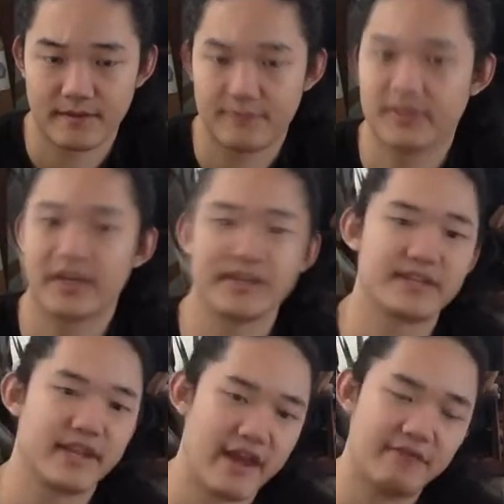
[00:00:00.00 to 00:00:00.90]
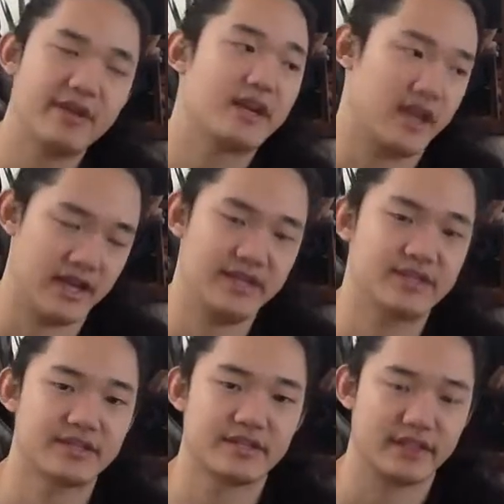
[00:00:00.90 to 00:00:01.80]
Because in every
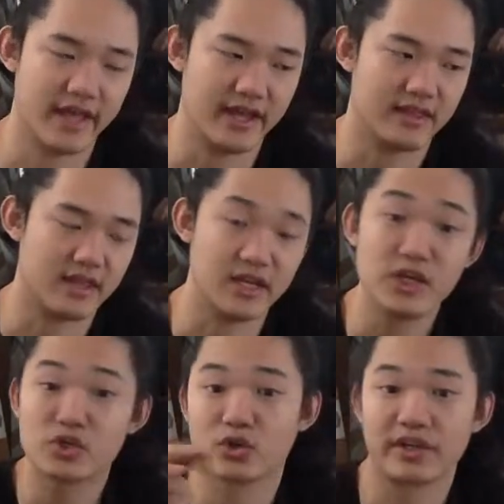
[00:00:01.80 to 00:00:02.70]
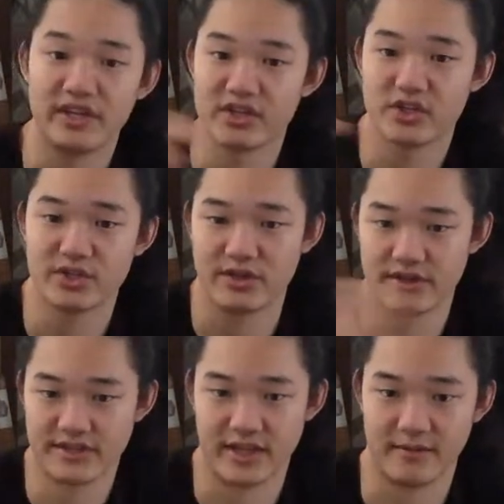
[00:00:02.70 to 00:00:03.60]
case, like, the initial conditions are
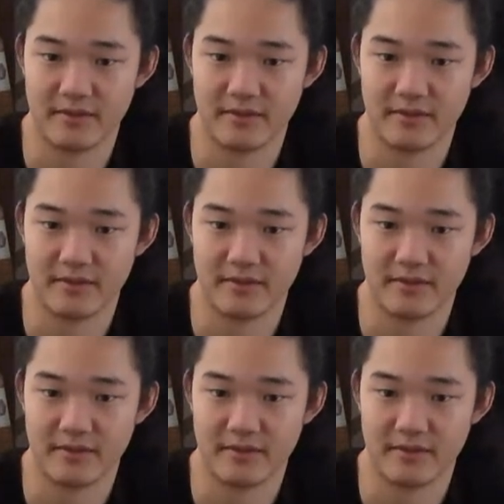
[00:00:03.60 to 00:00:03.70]
the same.